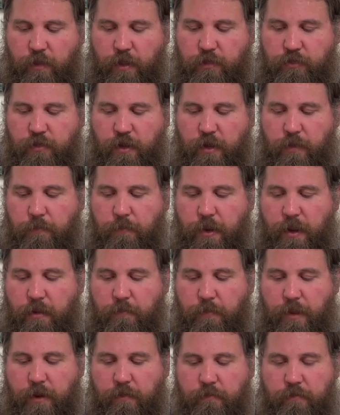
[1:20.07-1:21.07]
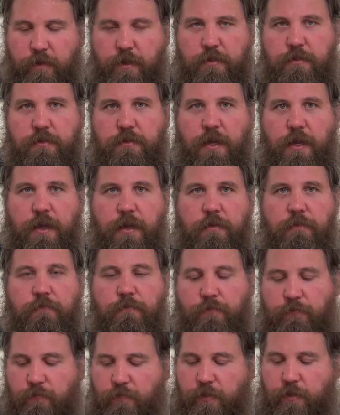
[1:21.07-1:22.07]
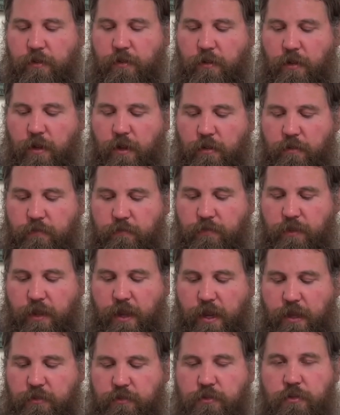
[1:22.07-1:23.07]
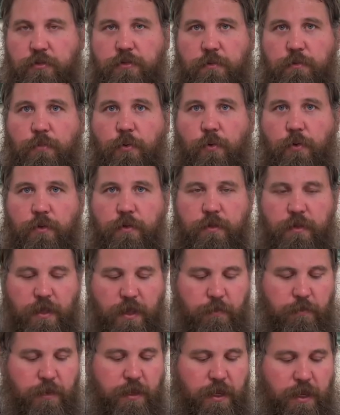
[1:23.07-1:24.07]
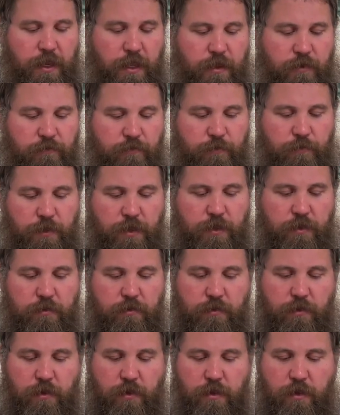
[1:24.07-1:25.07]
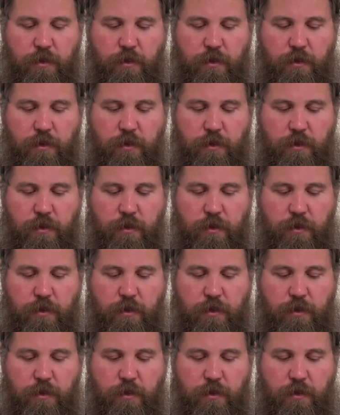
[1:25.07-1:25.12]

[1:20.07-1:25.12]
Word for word: I try to bend my wrists, I can feel all of the extra support that I'm getting from these,